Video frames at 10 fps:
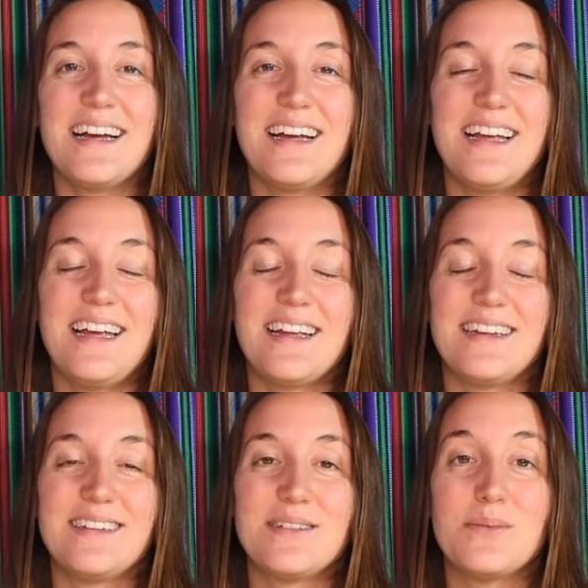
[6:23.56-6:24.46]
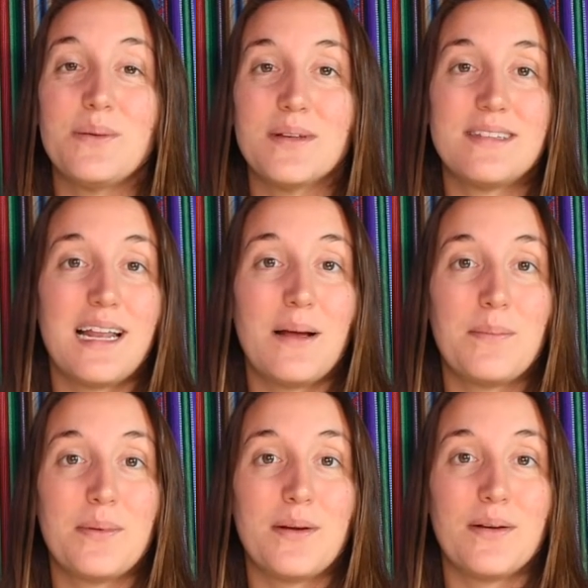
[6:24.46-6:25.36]
uh, and we will set
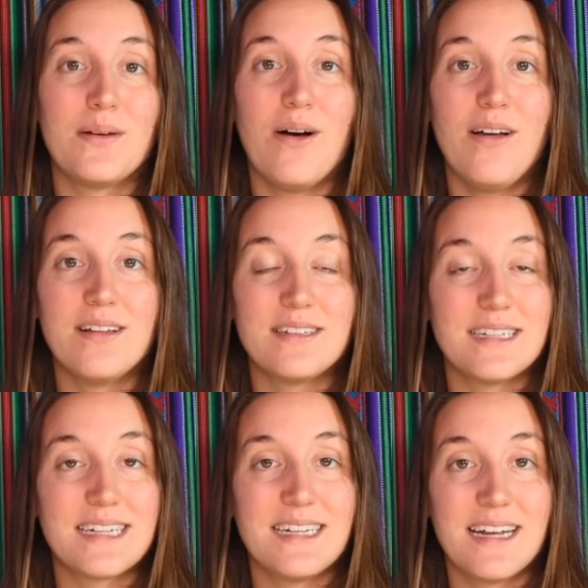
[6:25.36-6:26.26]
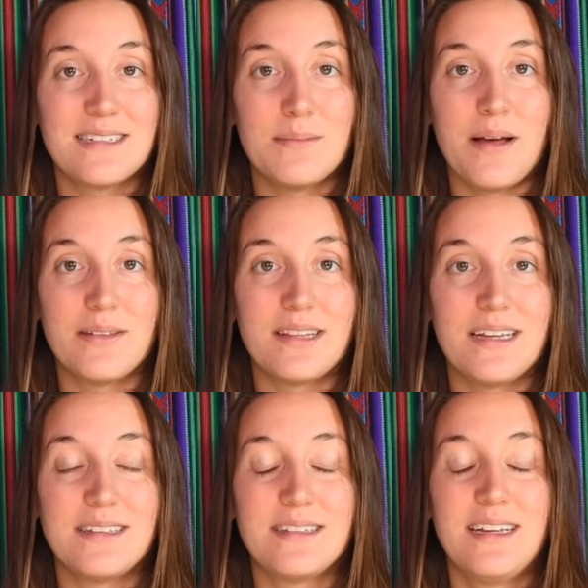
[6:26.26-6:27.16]
up a call to connect about
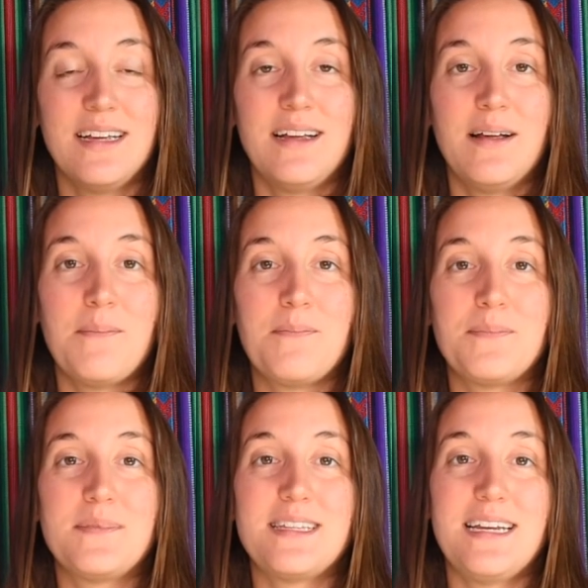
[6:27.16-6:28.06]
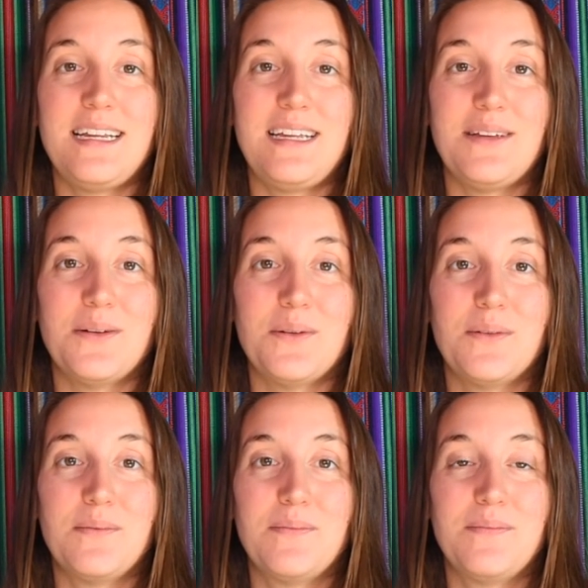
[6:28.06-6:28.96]
this. Sending
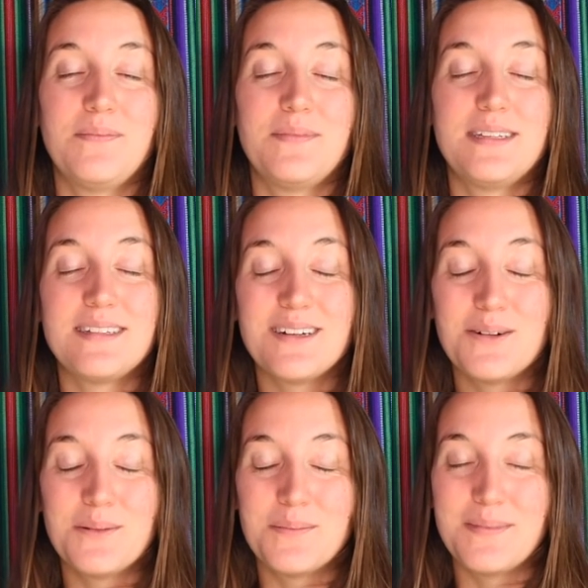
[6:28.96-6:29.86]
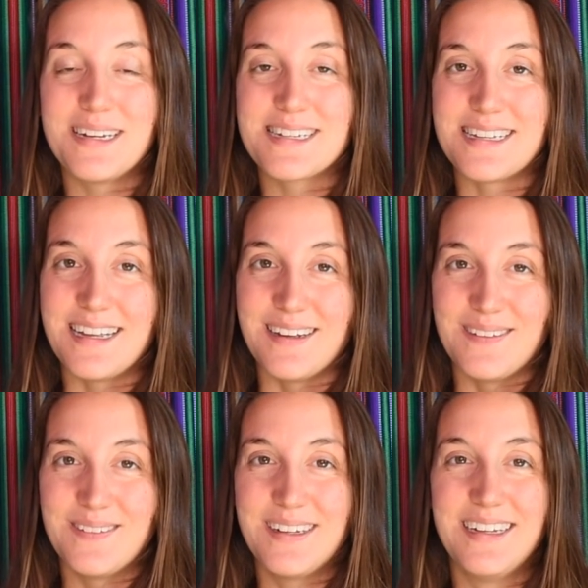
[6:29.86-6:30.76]
you so much
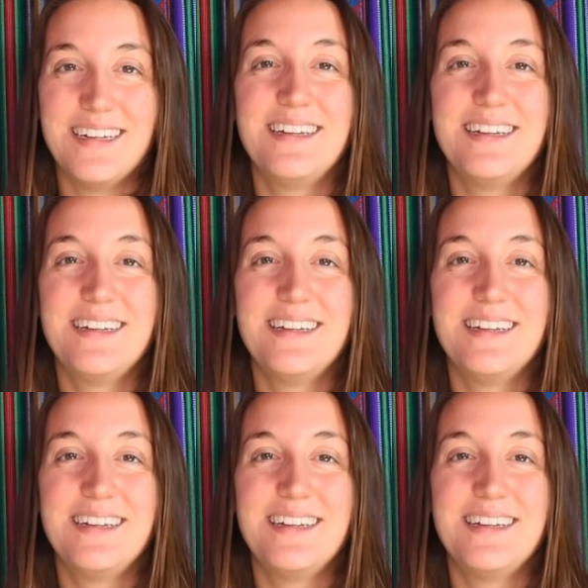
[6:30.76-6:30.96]
love.